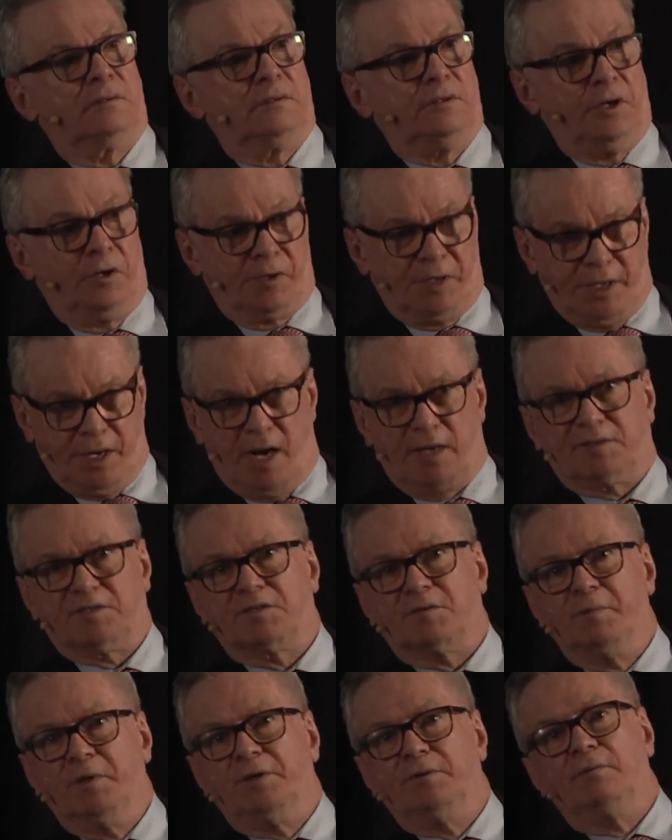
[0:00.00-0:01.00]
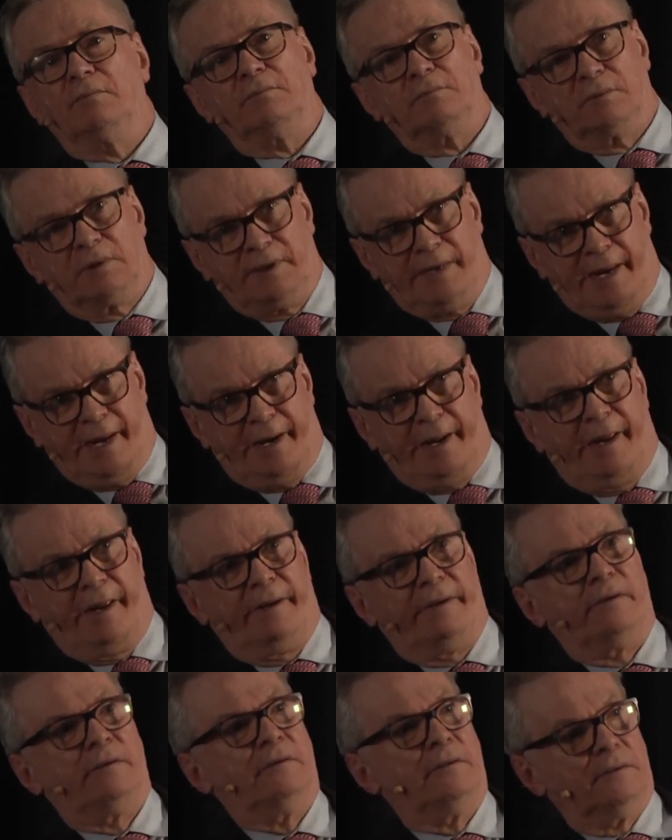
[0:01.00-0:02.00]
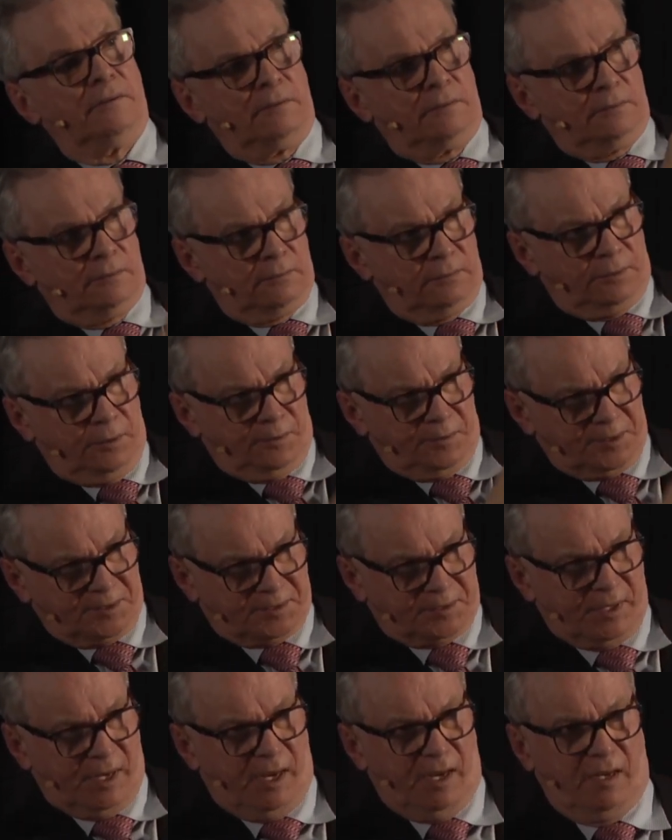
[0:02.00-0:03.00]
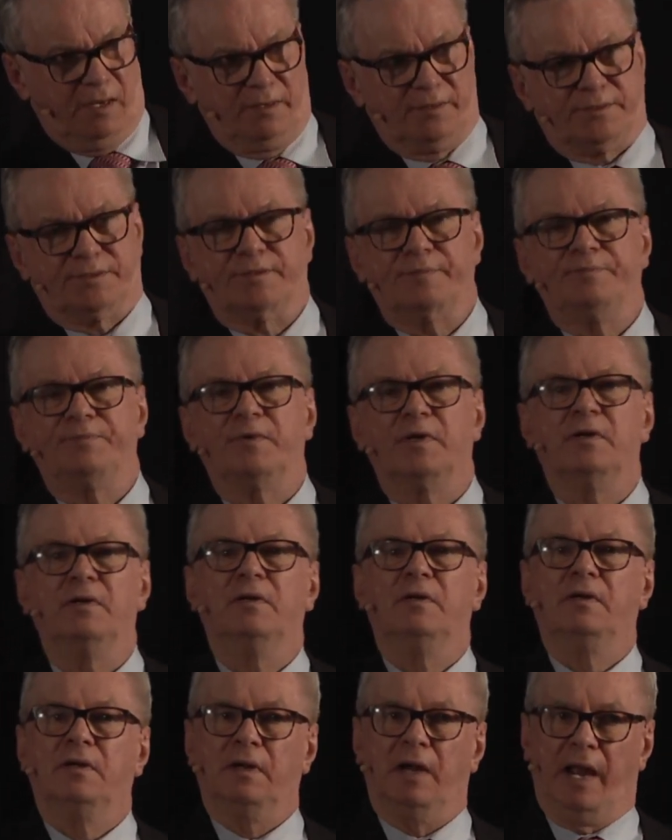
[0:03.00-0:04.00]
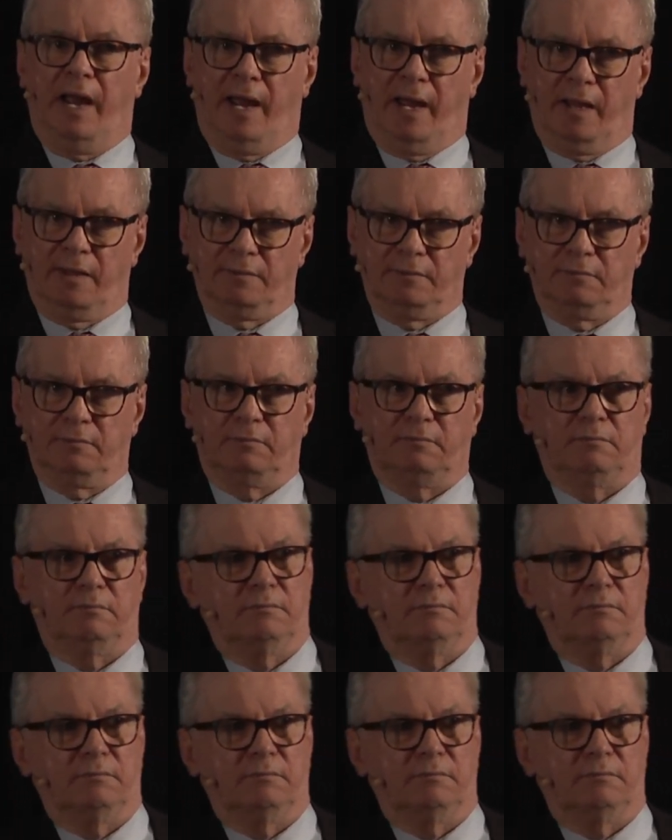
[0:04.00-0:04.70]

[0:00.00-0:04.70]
you're a yachtsman, get in, do the stays. And